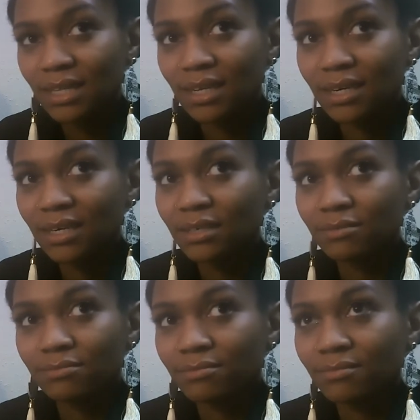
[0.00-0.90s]
Like,
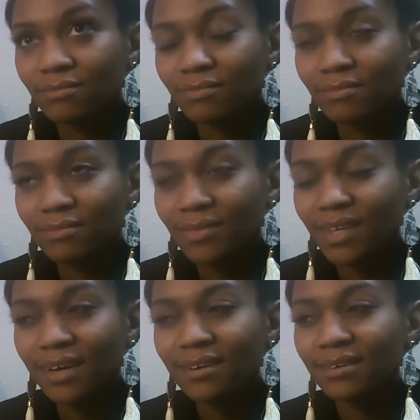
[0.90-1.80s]

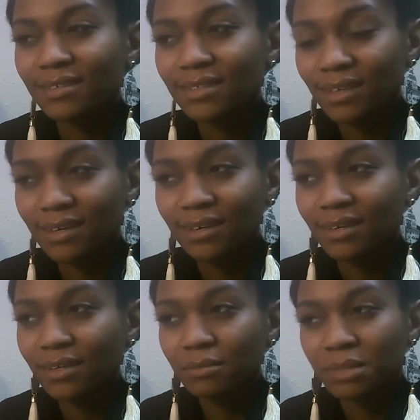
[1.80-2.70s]
that is like a,
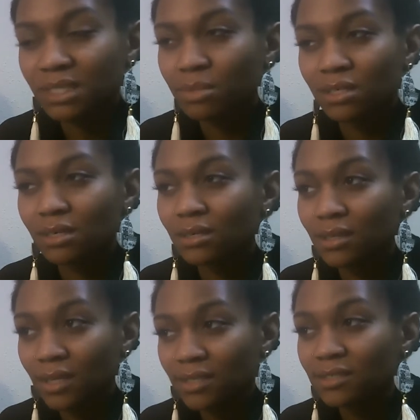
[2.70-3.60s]
it must be a
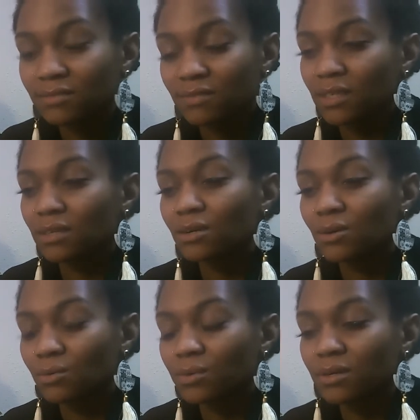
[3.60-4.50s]
collective thing
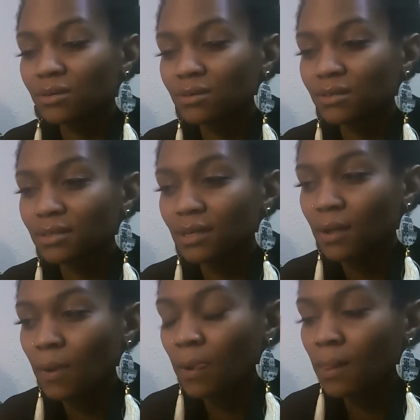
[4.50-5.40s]
going on
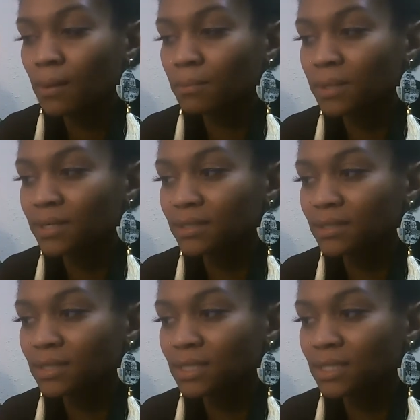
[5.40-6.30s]

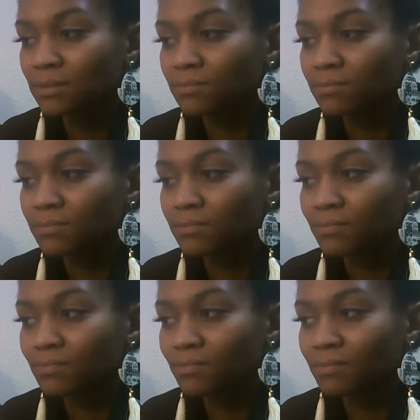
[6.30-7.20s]
because
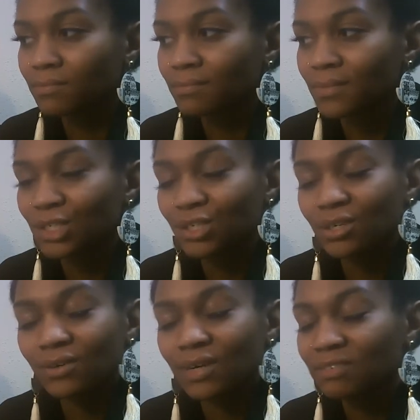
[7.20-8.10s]
you
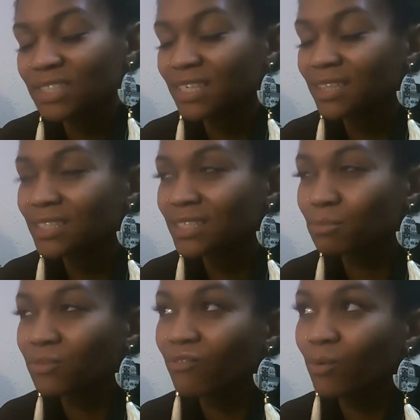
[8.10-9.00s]
know i've said this
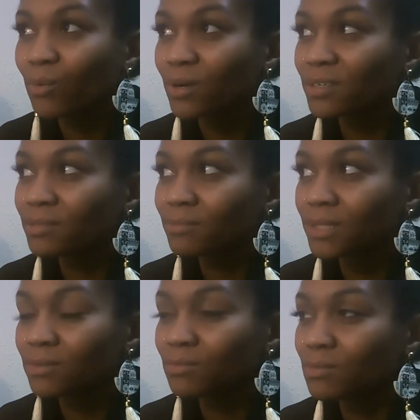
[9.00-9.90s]
before
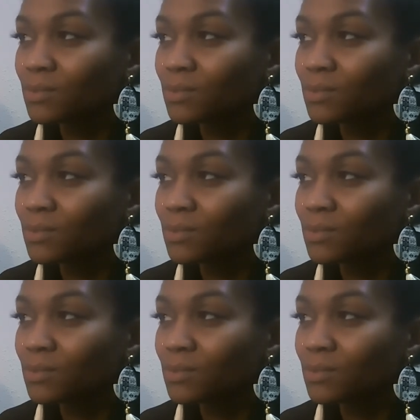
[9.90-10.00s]
we